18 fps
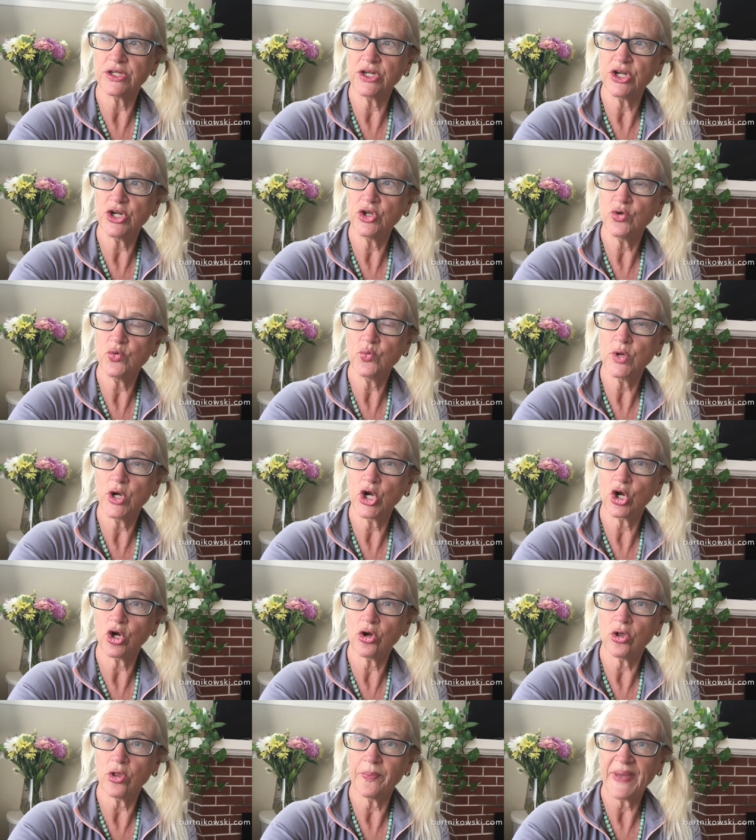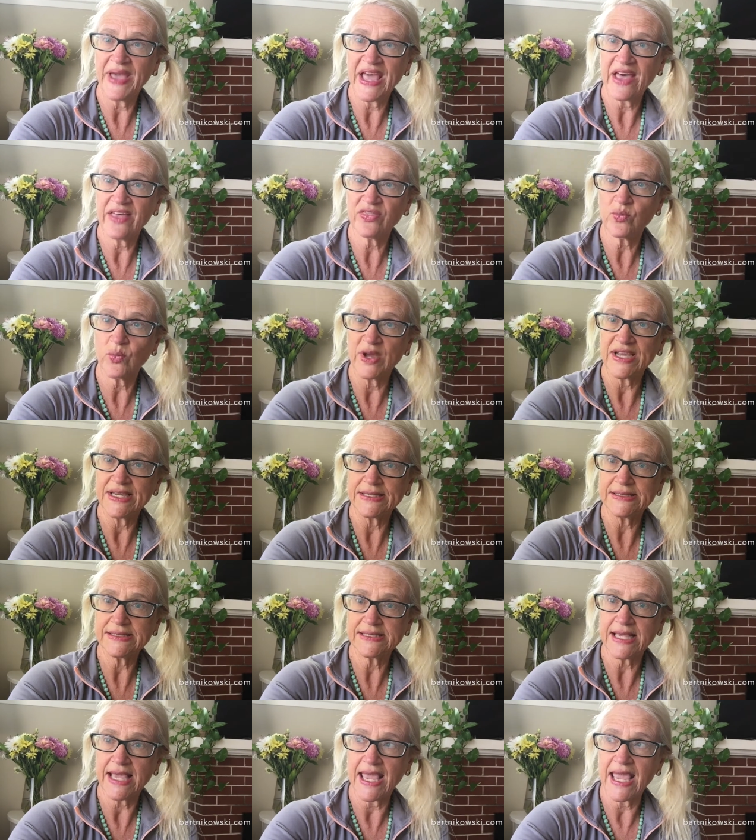new neural
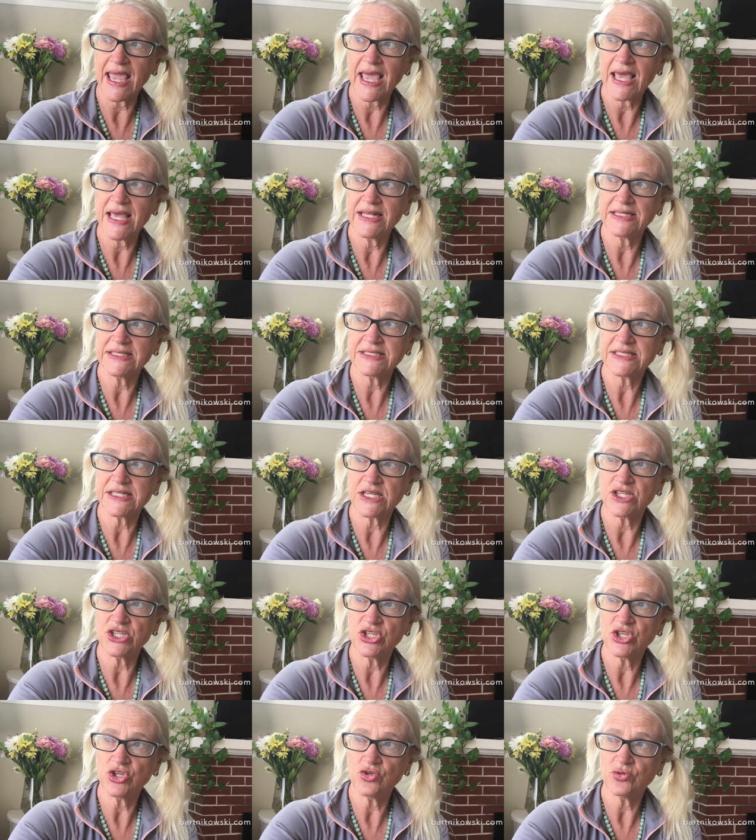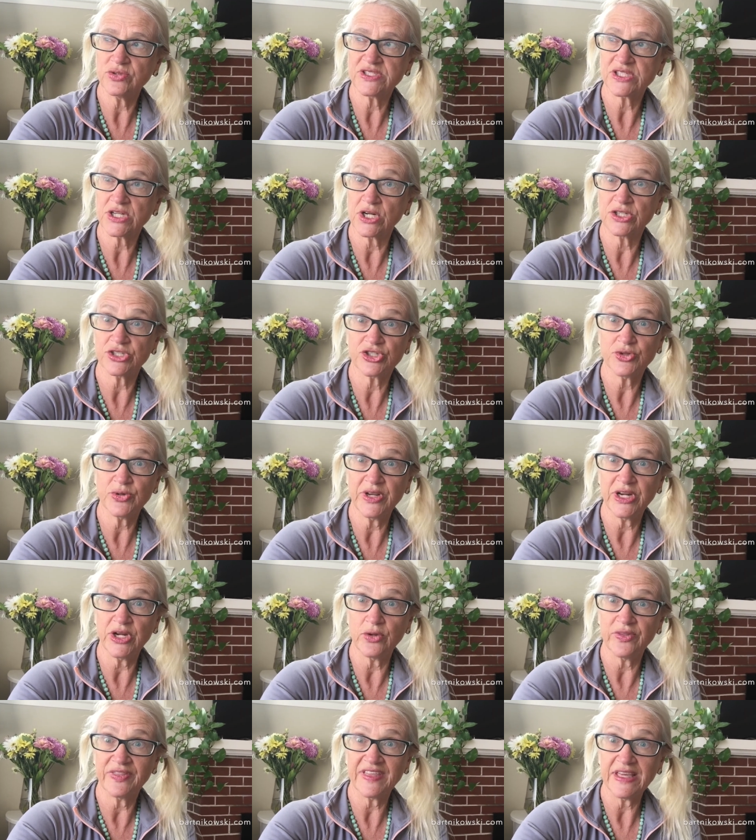pathways and you start
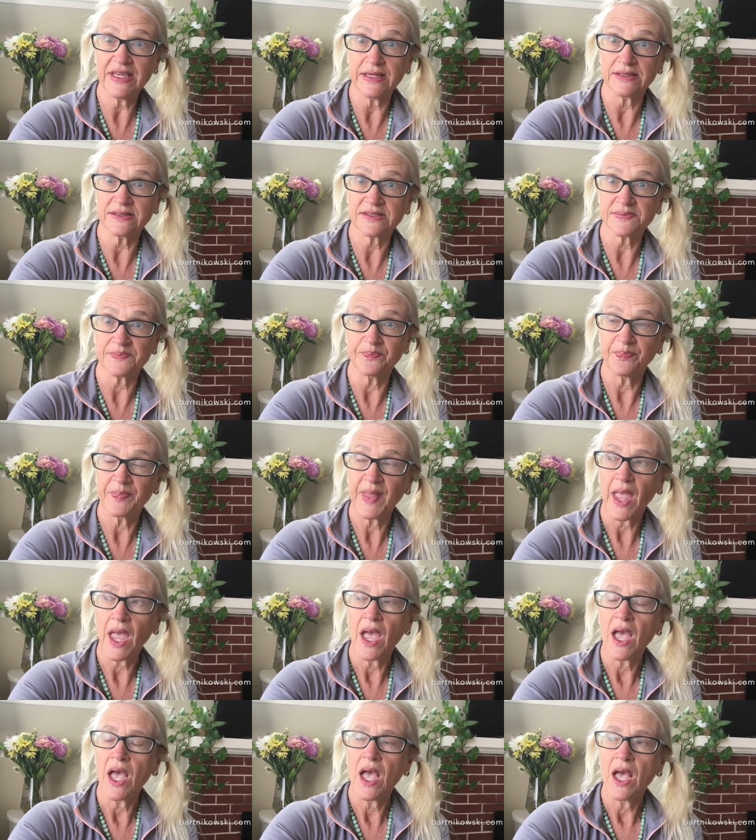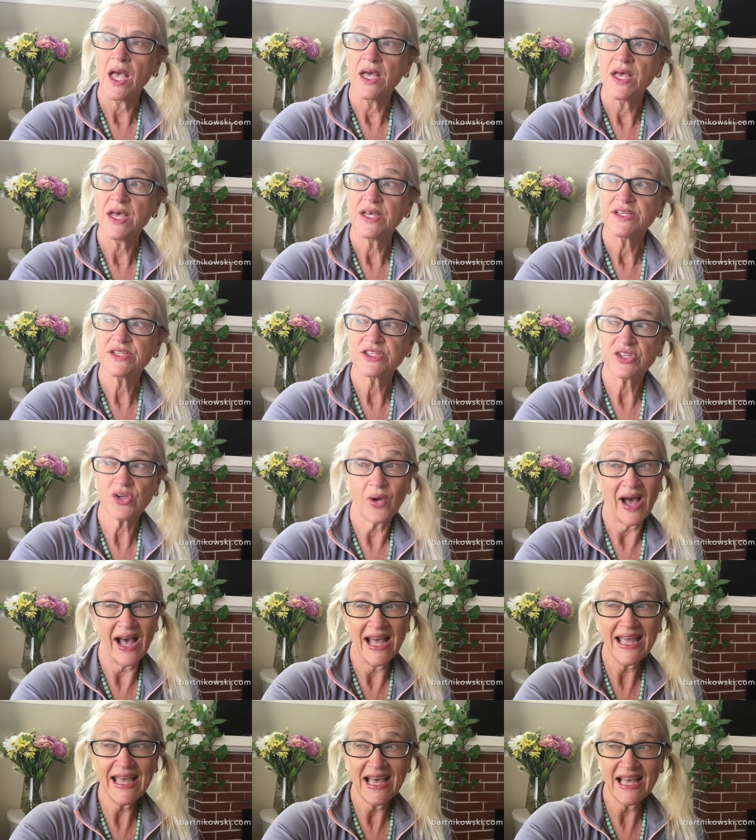doing new things. So
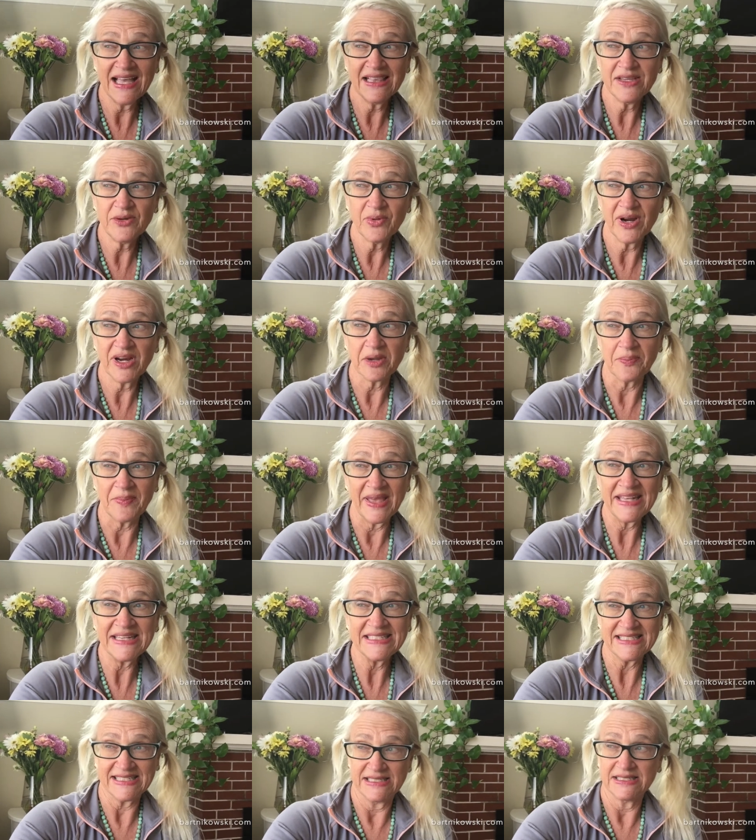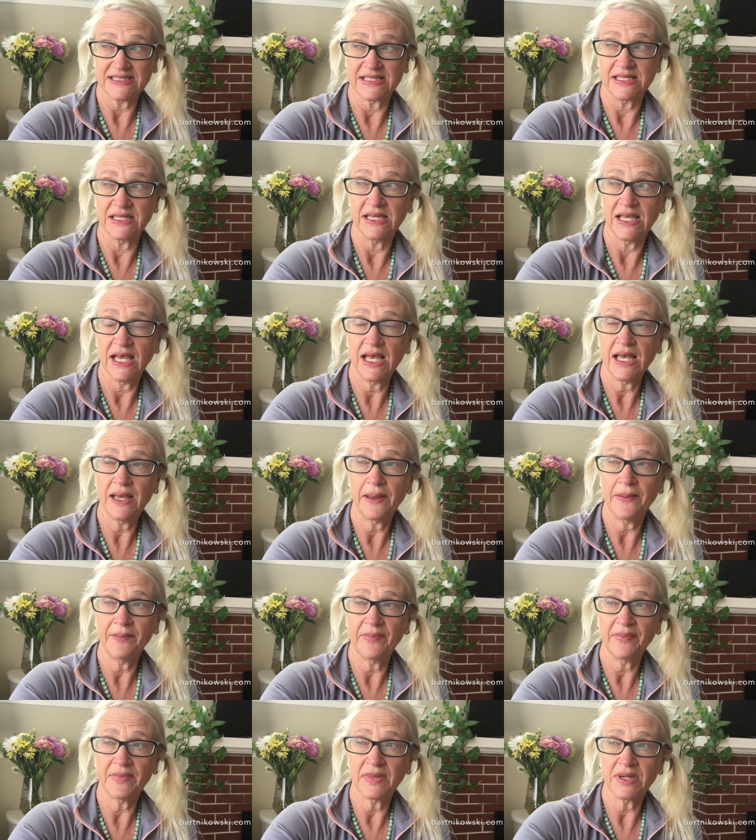I highly recommend it,
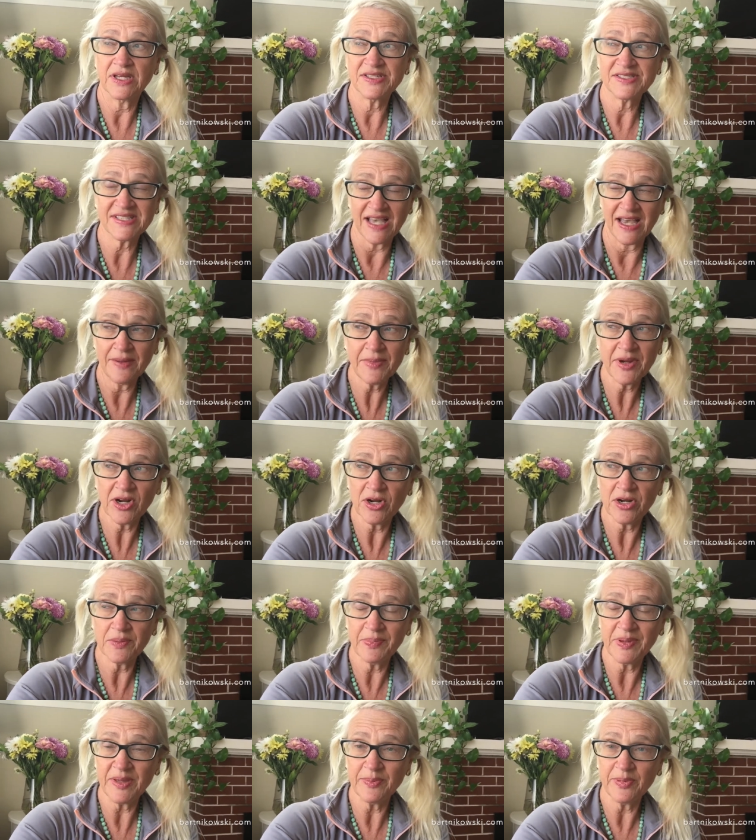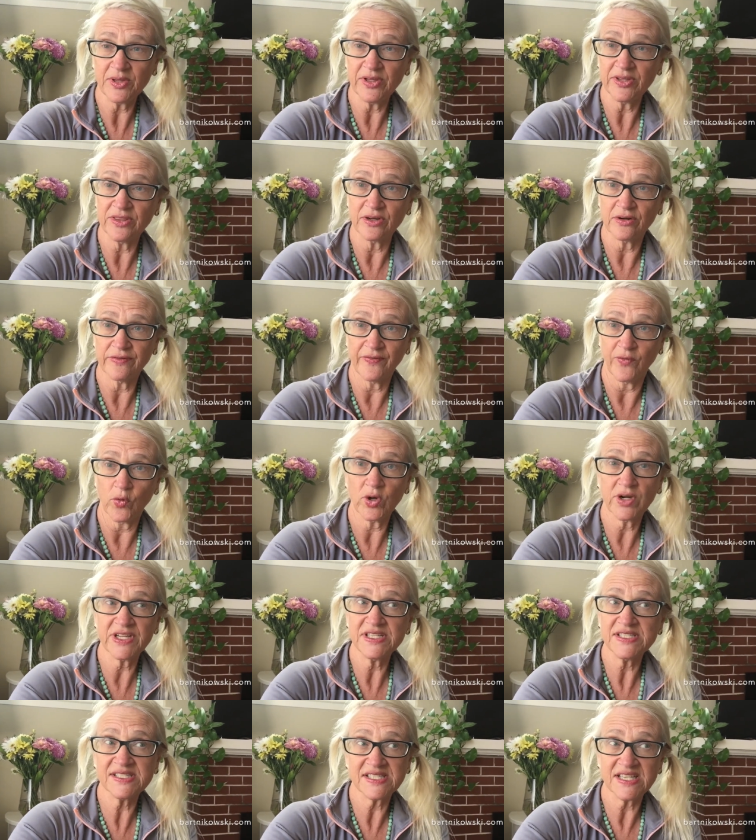because I'm hearing people in their
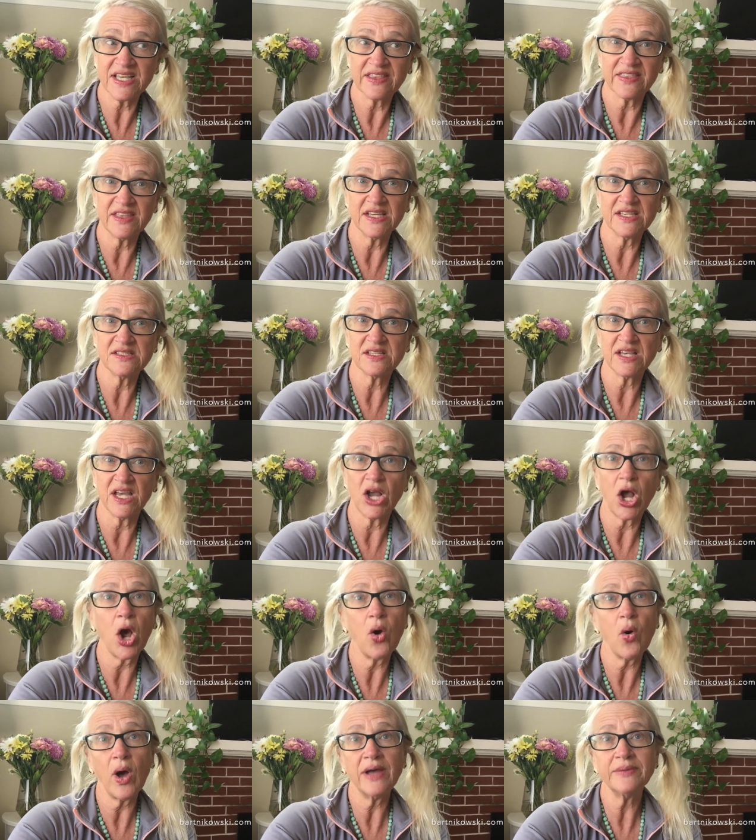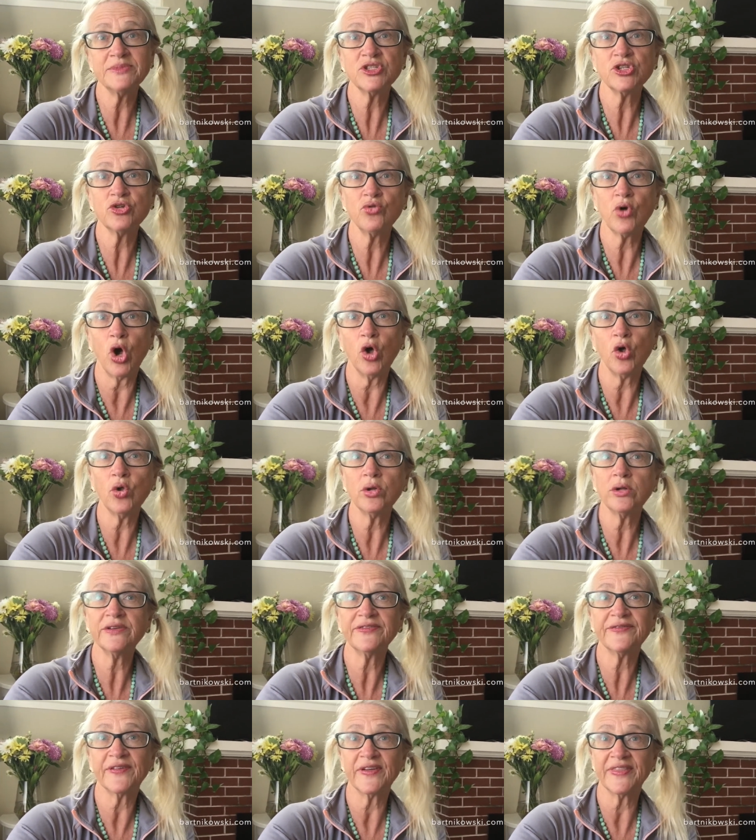40s say things like, oh, I'm too
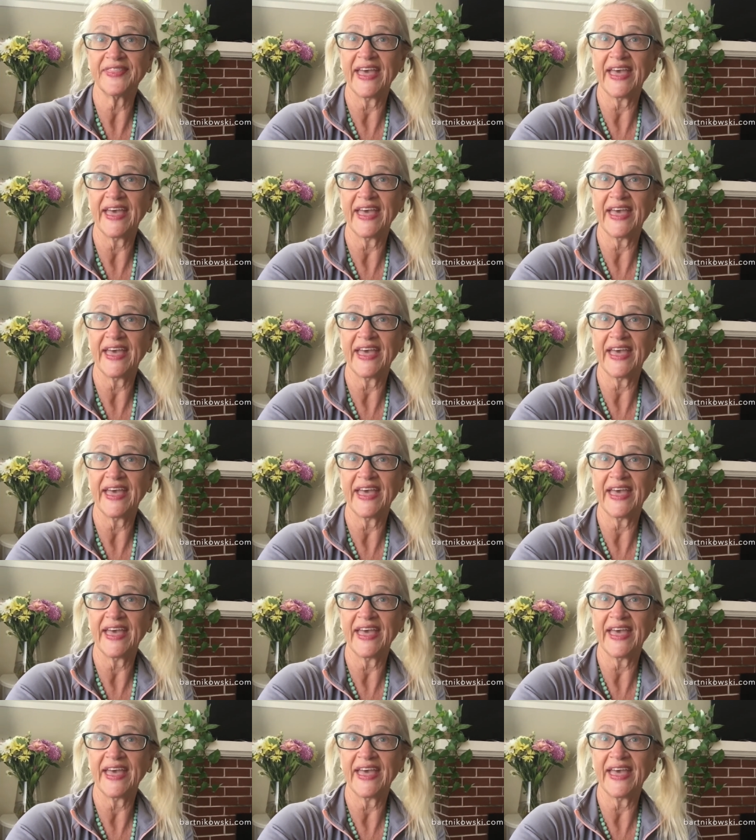old for